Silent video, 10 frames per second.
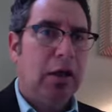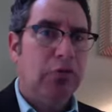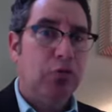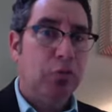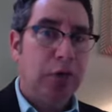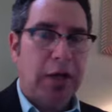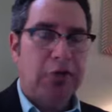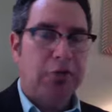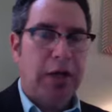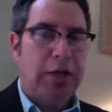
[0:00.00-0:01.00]

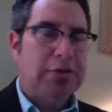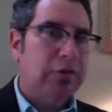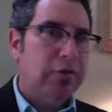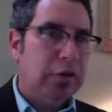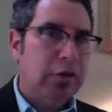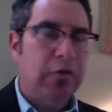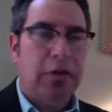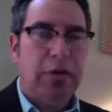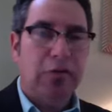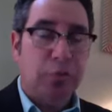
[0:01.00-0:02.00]
supernatural activity or
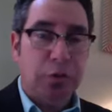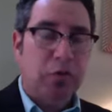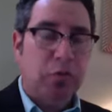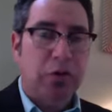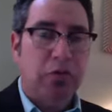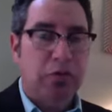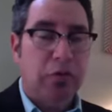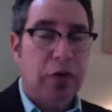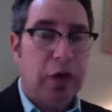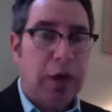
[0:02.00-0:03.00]
they didn't experience the presence
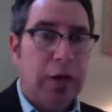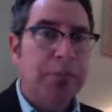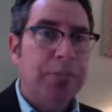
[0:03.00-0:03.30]
of God.